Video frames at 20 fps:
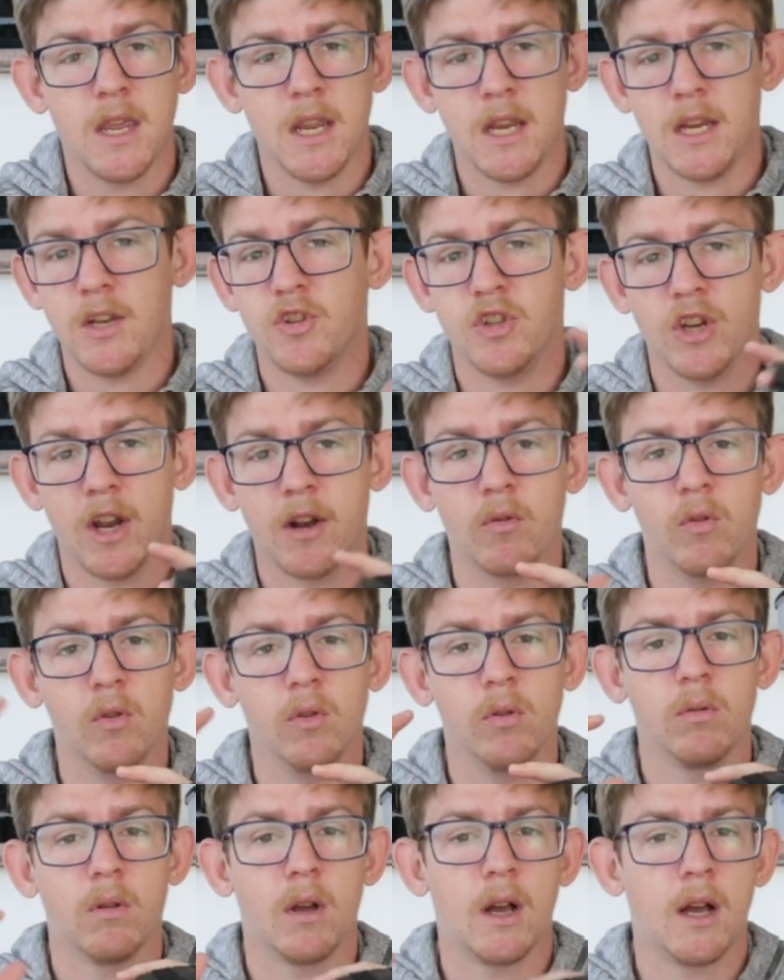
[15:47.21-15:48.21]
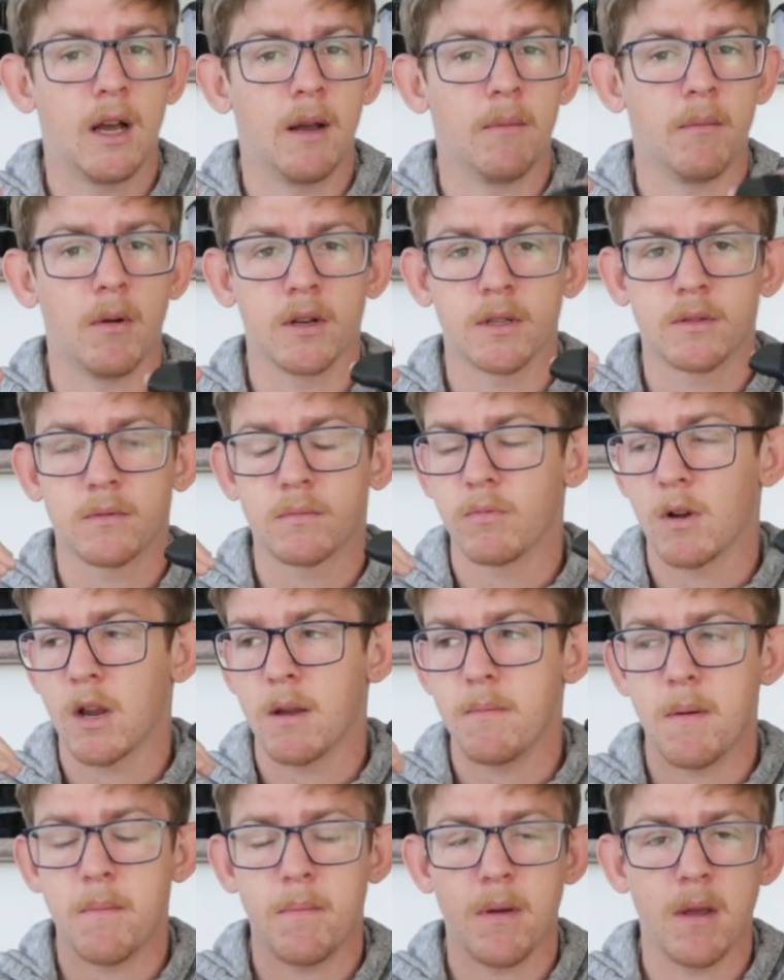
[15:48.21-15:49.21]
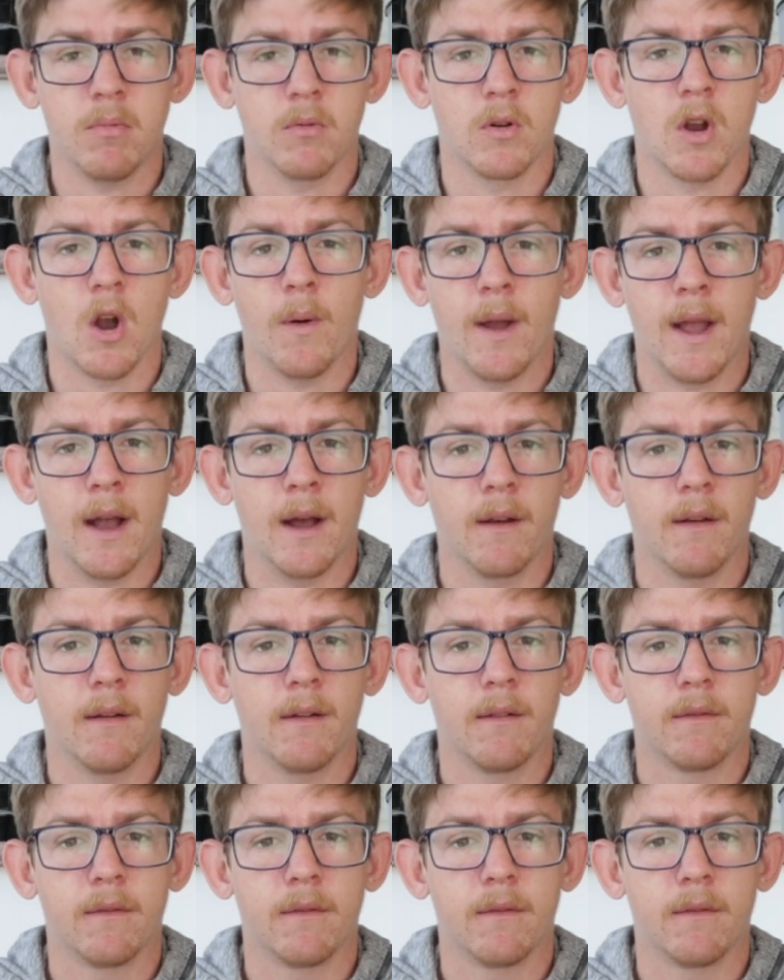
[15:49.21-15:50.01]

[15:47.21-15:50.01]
in general, I just recommend people go out,